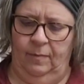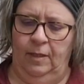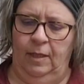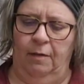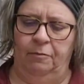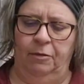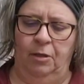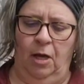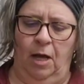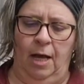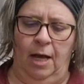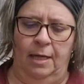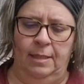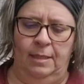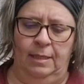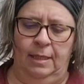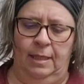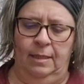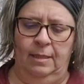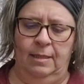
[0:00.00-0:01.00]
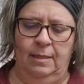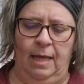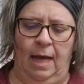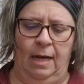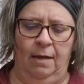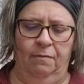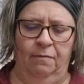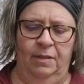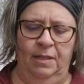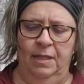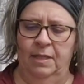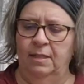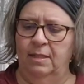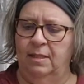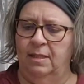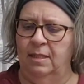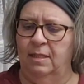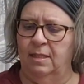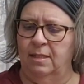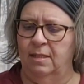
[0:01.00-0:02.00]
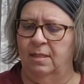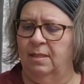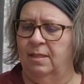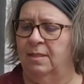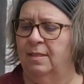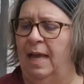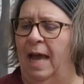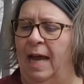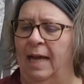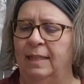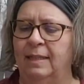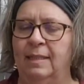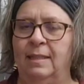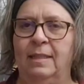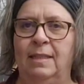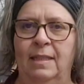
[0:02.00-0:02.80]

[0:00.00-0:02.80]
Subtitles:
I've got inside of this is the sack